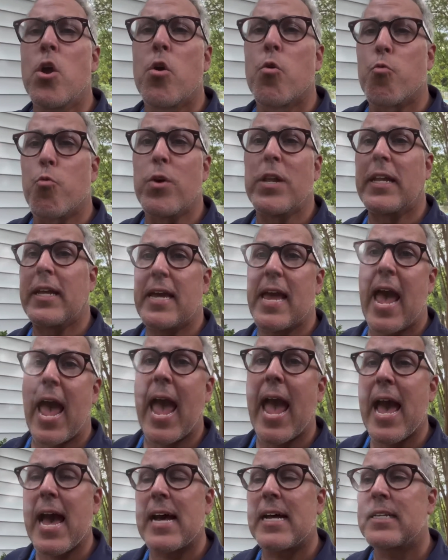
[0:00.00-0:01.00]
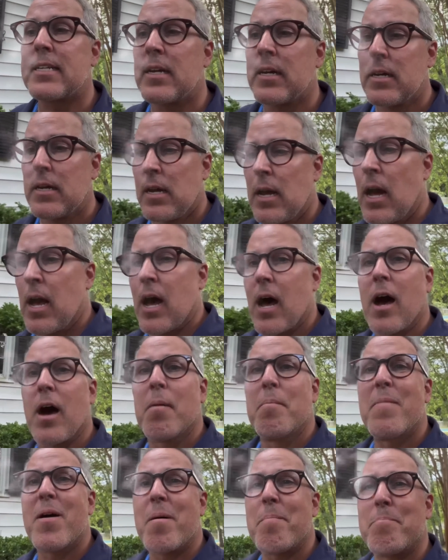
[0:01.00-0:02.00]
really had.
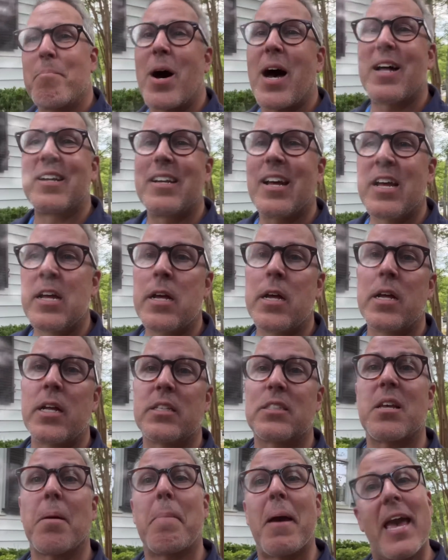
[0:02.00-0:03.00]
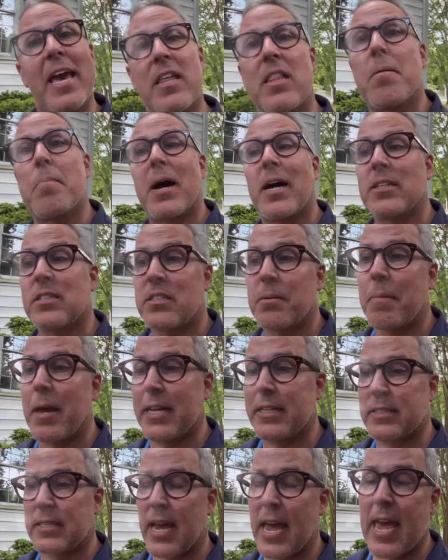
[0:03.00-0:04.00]
But it's a pain in the butt to
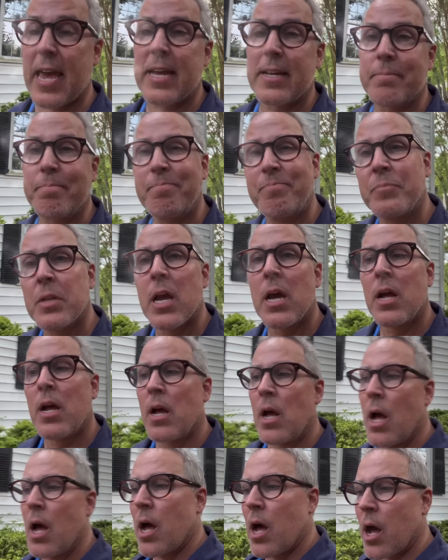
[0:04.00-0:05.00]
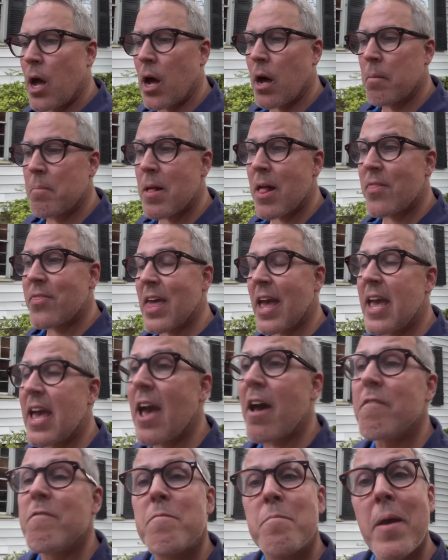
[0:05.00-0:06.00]
maintain. They
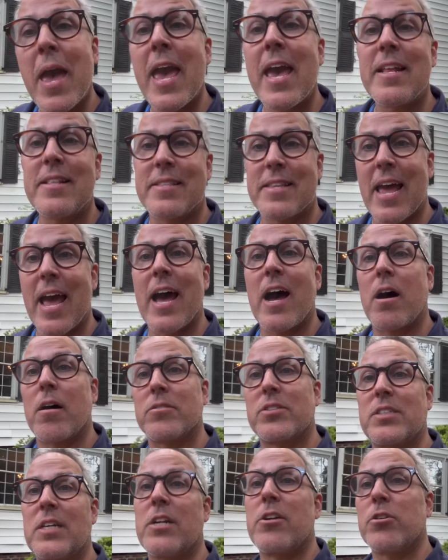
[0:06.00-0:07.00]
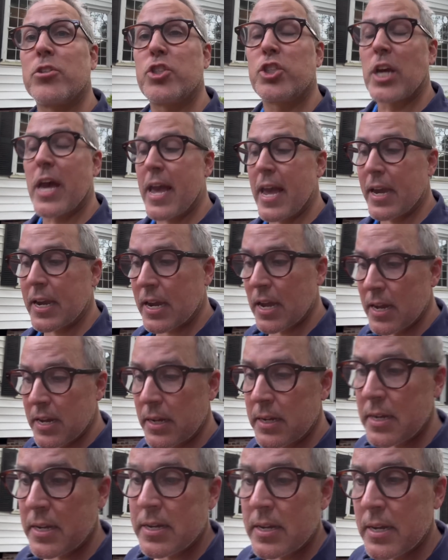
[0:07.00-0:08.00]
have made now cedar shake
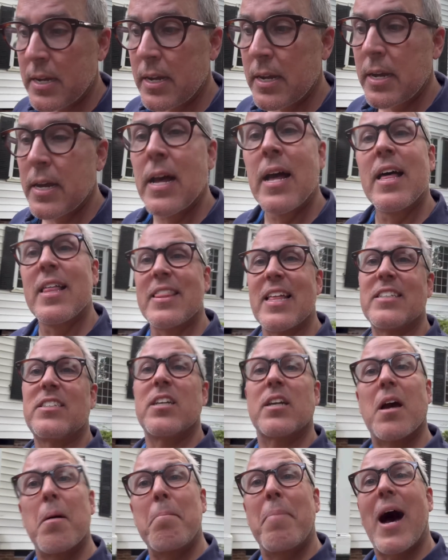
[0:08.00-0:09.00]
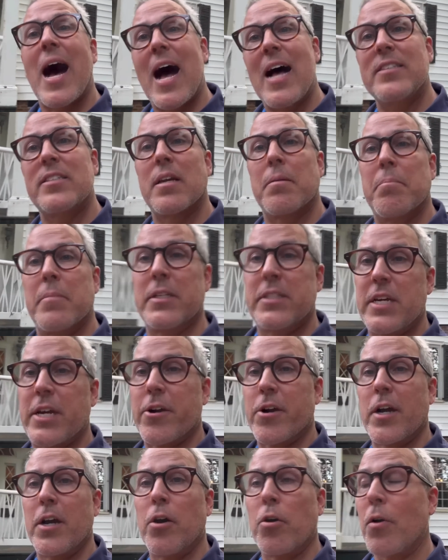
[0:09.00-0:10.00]
that's a composite
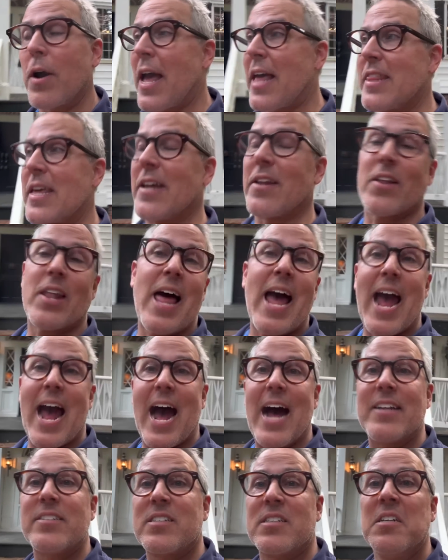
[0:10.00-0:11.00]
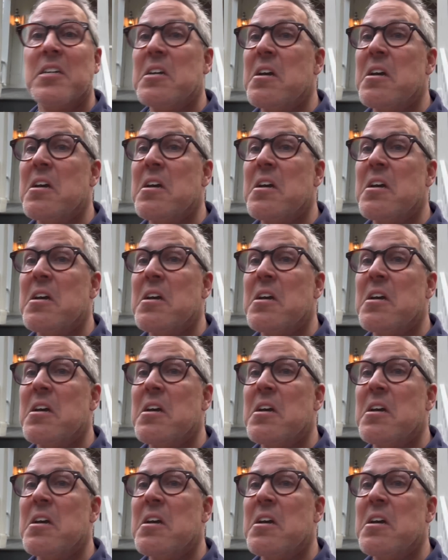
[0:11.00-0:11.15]
material, and it lasts